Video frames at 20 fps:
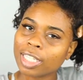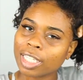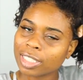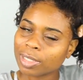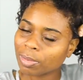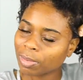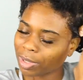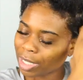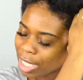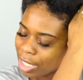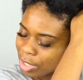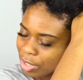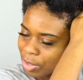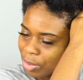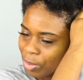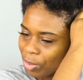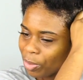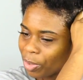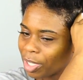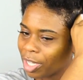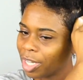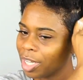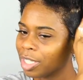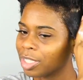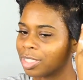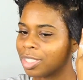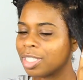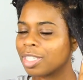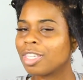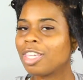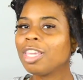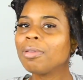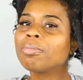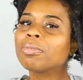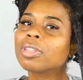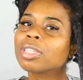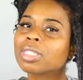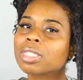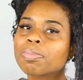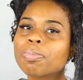That's what they do to
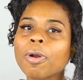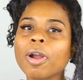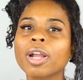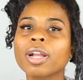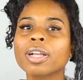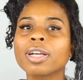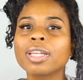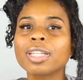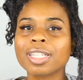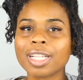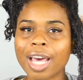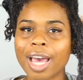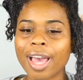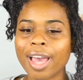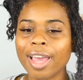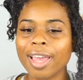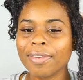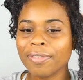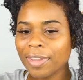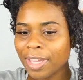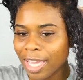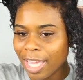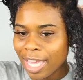keep the spark alive.